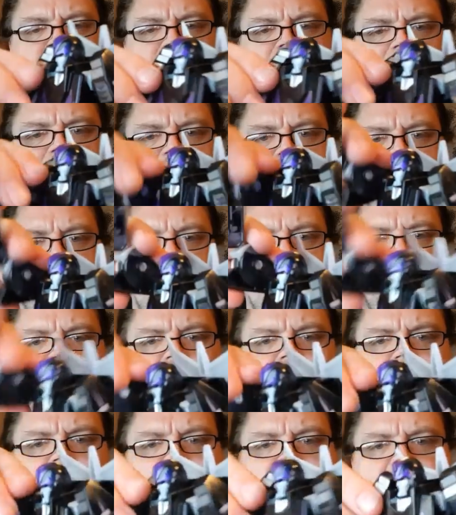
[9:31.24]
on a ball joint,
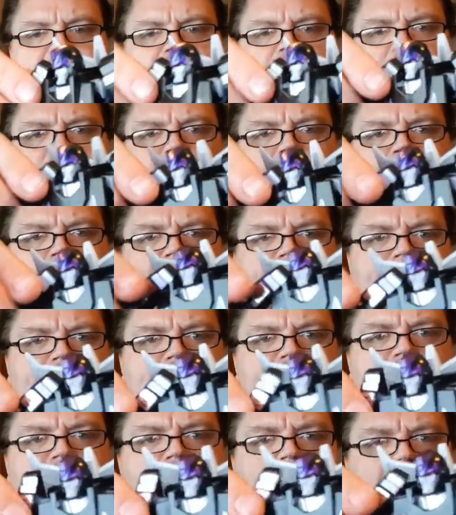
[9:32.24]
and you can move them
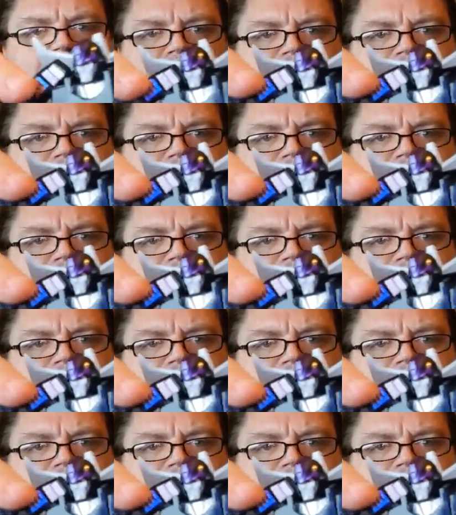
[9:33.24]
in and out